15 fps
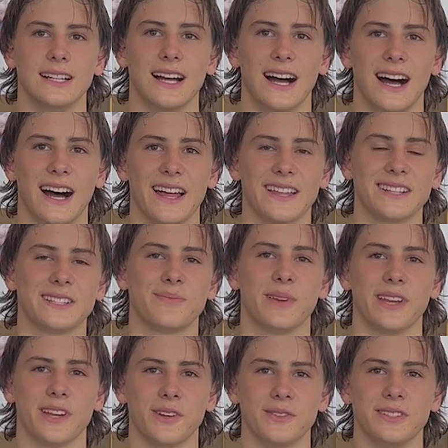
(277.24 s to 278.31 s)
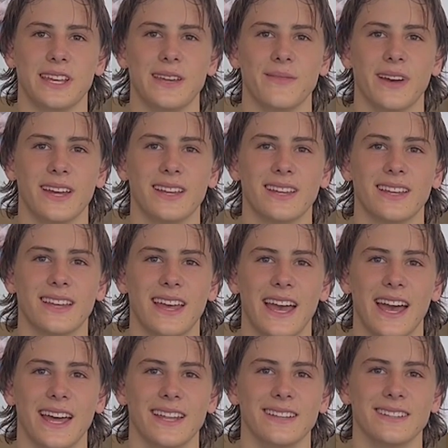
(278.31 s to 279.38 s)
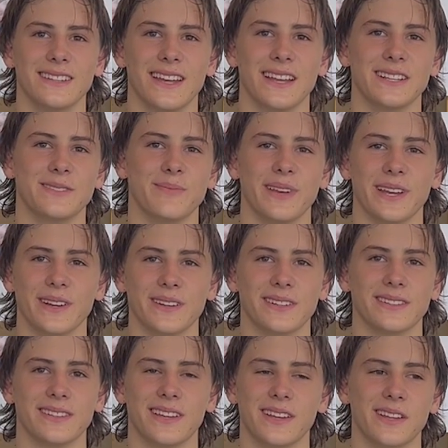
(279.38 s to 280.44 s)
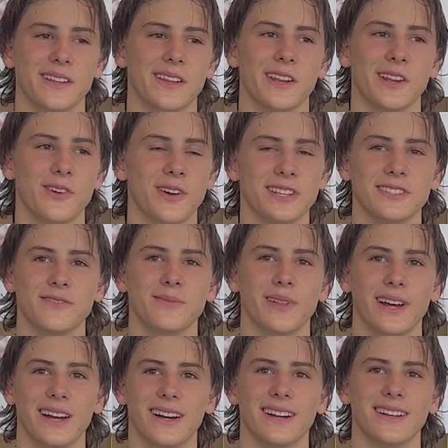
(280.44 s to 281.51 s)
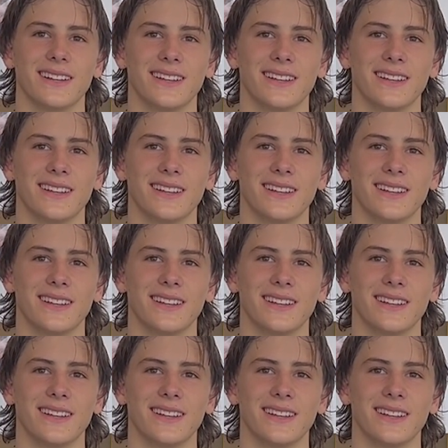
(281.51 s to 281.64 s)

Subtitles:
I think just being a good teammate and yeah, just being an aggressive player.